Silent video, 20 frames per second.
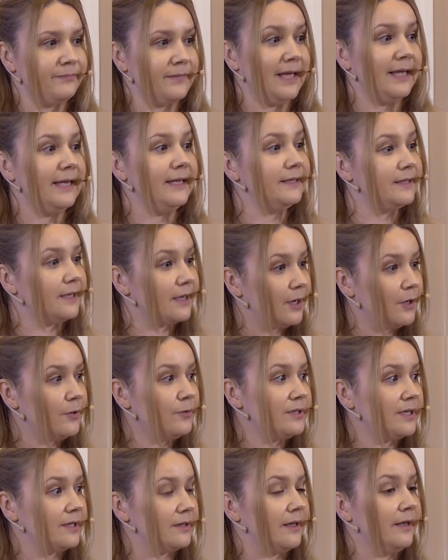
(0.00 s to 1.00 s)

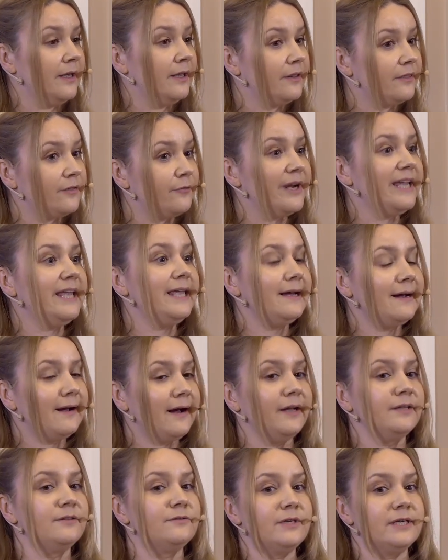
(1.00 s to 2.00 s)
including
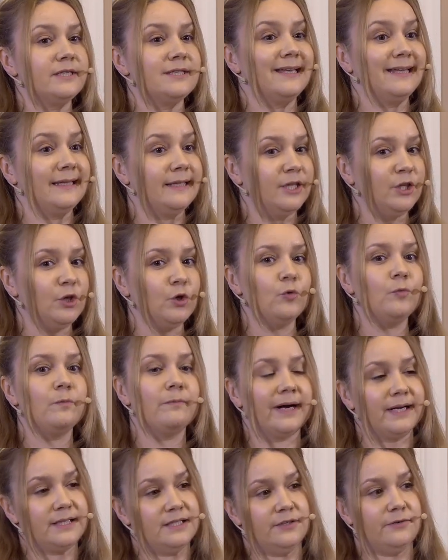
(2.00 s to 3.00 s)
300 new
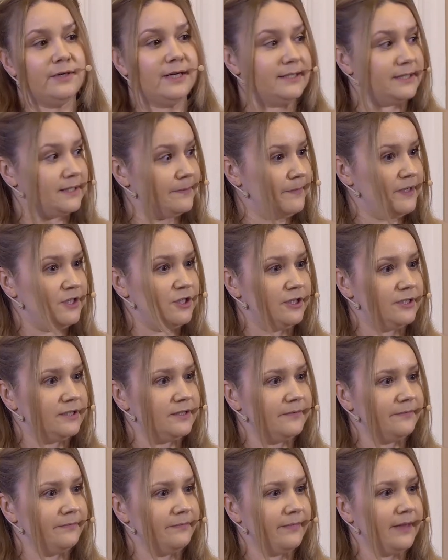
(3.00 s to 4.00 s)
bacterial
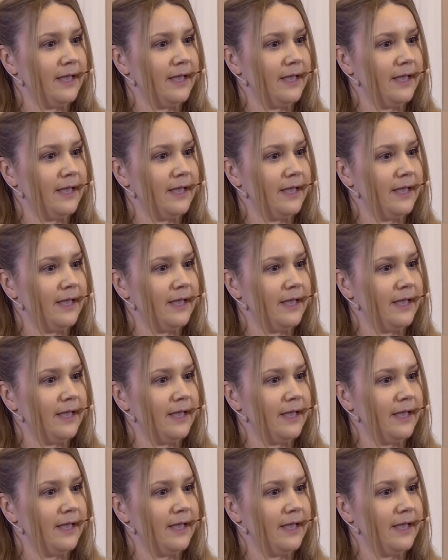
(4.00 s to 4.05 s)
species.